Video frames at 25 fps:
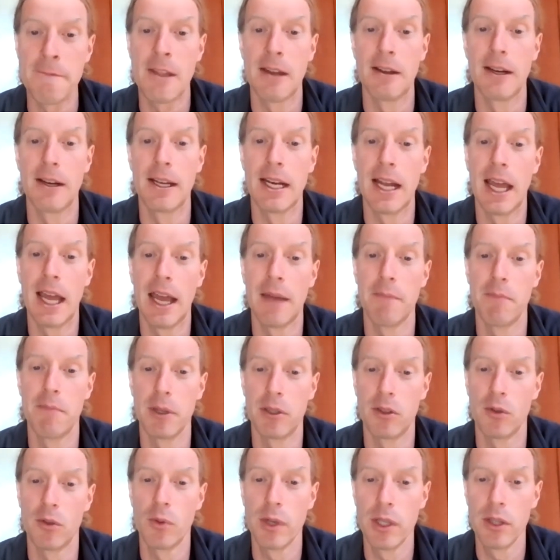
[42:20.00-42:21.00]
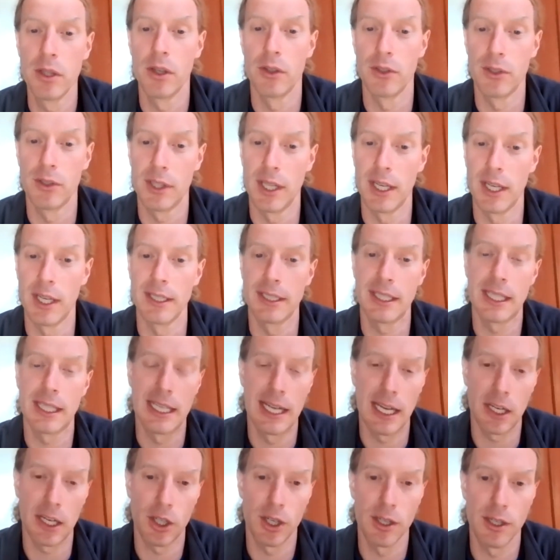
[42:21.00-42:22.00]
I mean, and between those things,
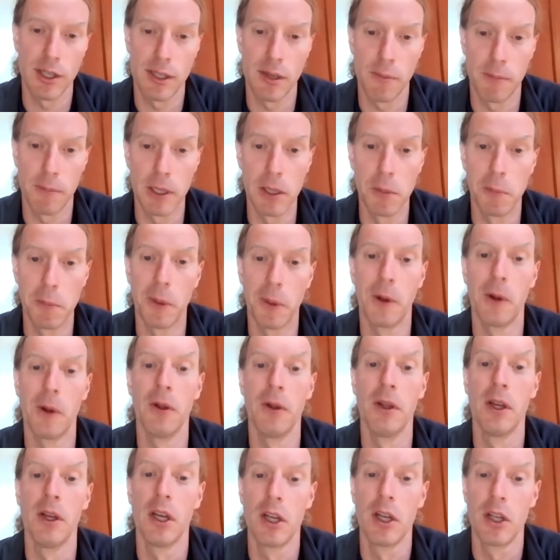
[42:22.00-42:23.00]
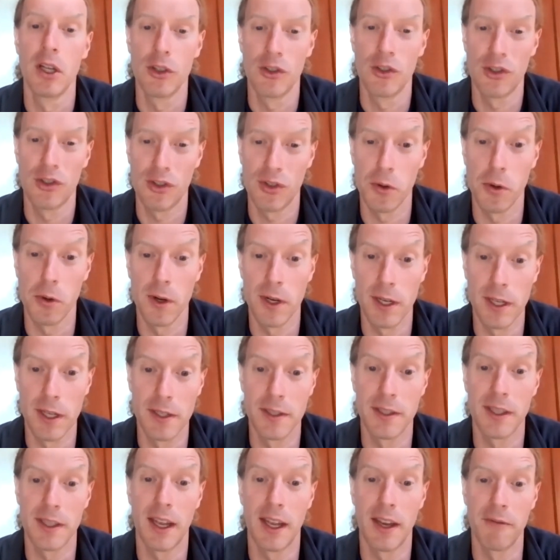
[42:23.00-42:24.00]
connections to people,
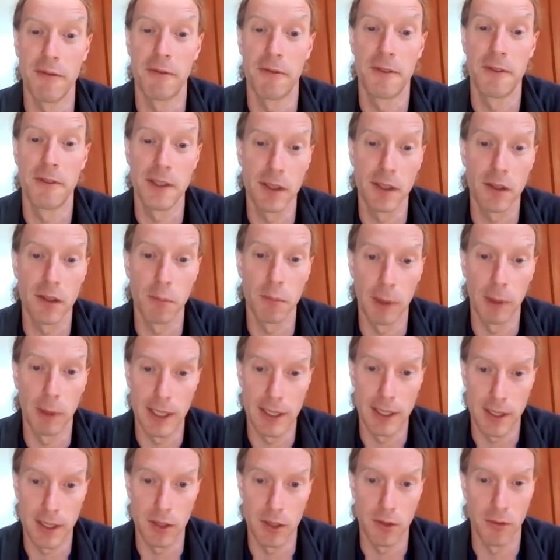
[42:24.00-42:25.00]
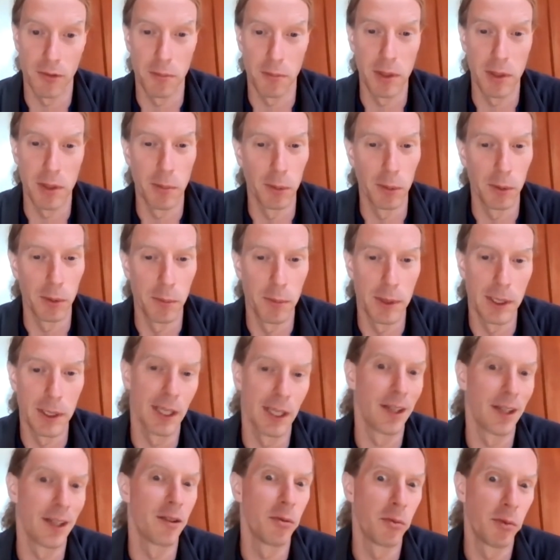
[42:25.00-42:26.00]
stories and physical places for people to be
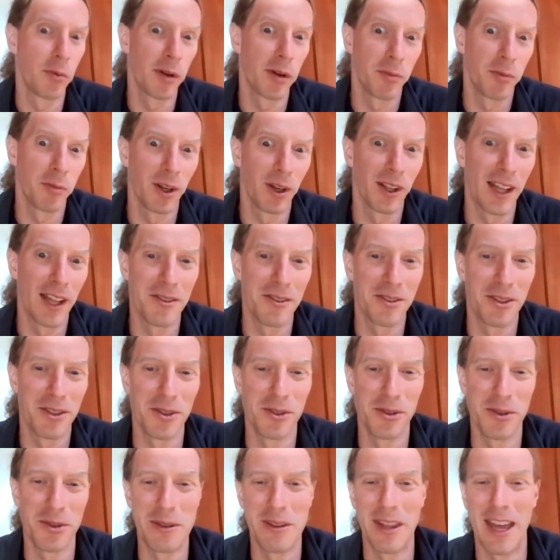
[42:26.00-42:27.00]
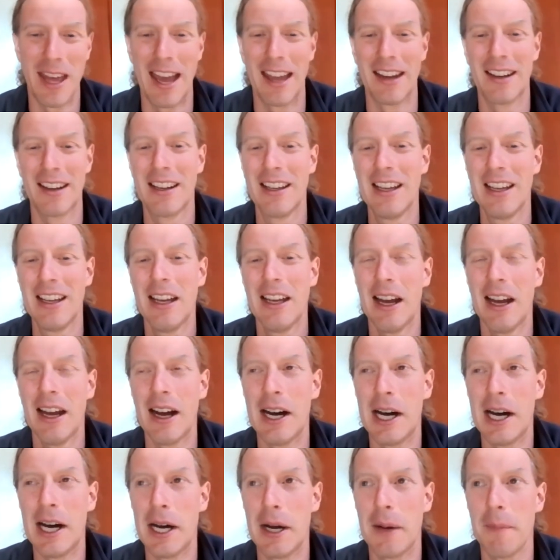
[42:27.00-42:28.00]
in when we're allowed to do that.
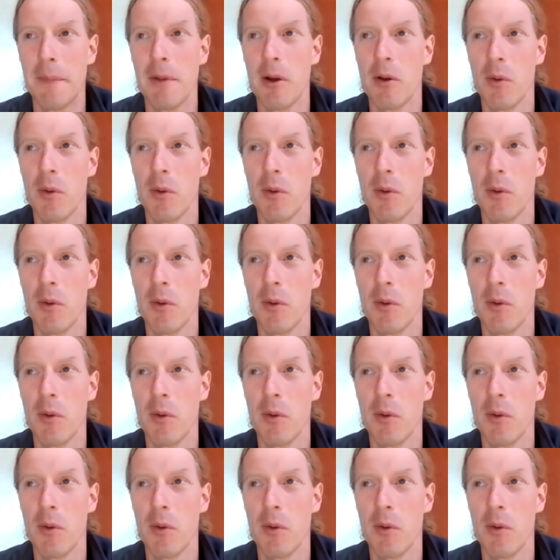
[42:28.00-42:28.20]
Um,